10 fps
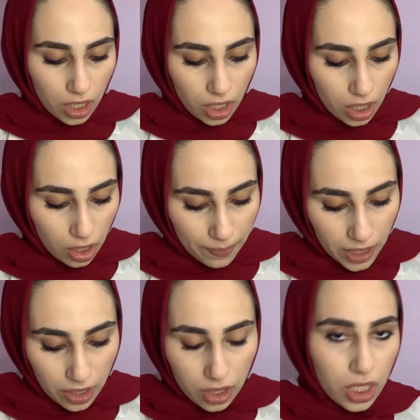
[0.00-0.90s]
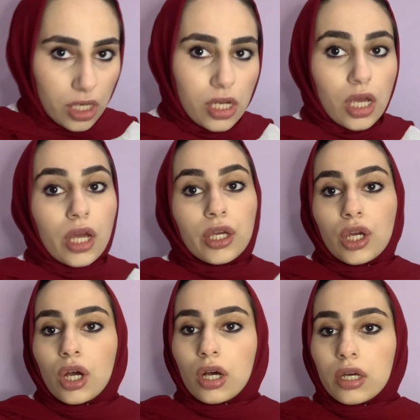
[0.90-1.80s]
And then I
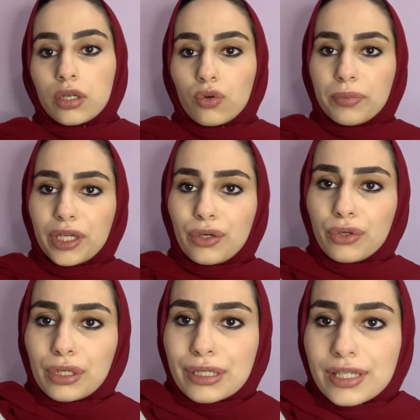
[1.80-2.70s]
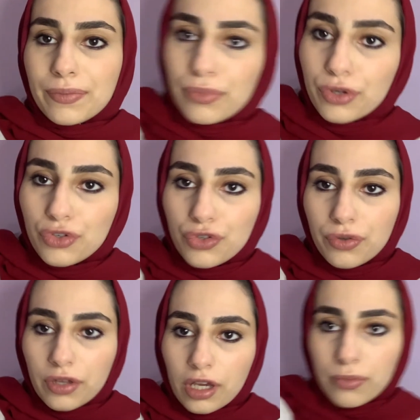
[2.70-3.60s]
got, oh my goodness, I'm pretty sure
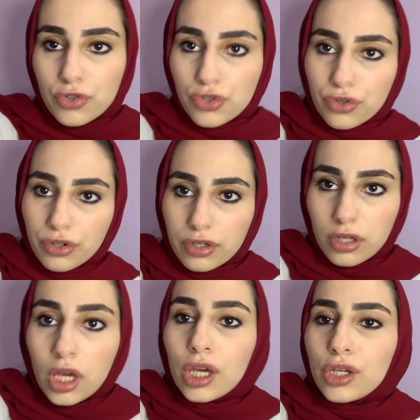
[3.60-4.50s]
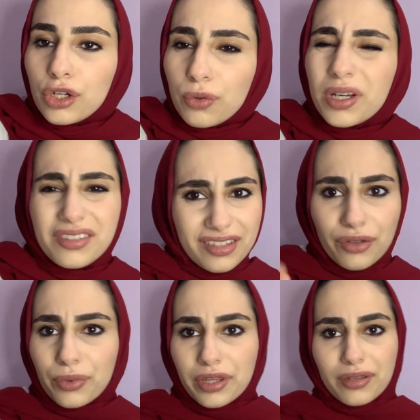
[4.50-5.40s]
the camera's crooked. You know what? Deal
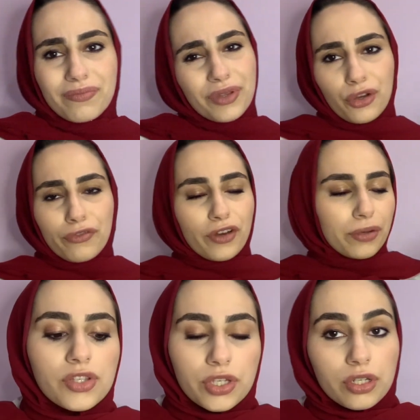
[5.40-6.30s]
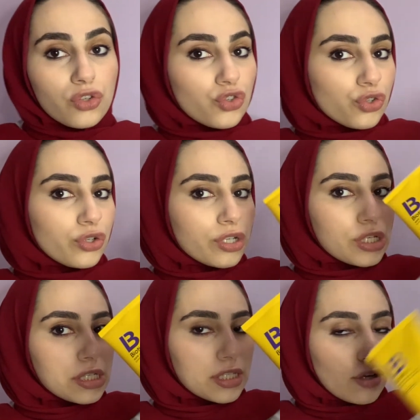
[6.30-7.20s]
with it. You're fine. This conditioner
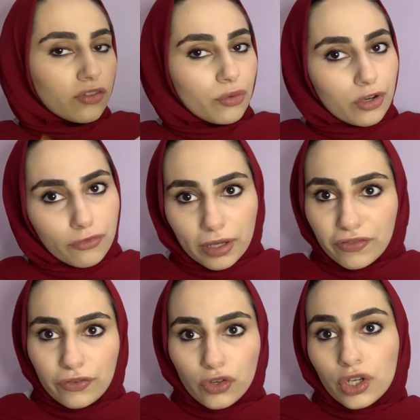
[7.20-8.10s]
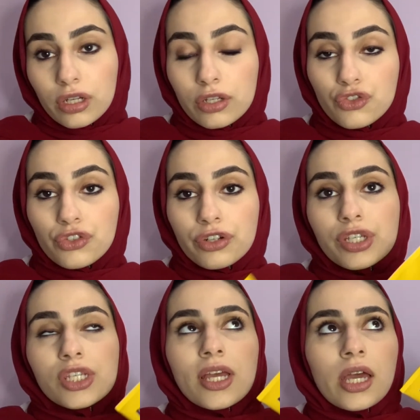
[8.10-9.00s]
is definitely one of my favorite conditioners.